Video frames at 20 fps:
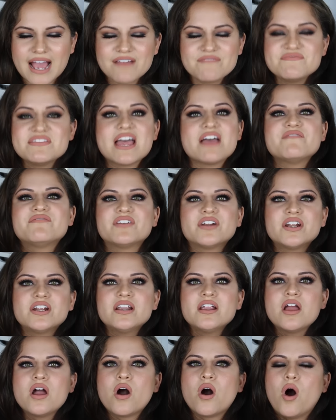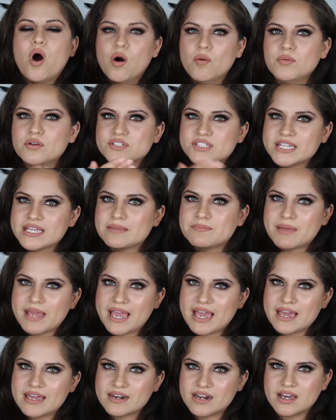I've never almost hit
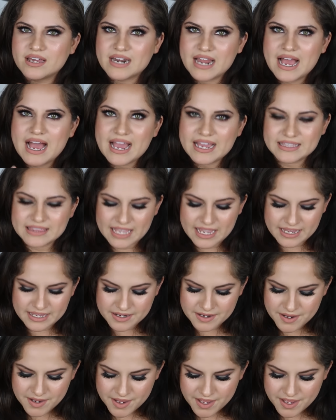pan on a highlight.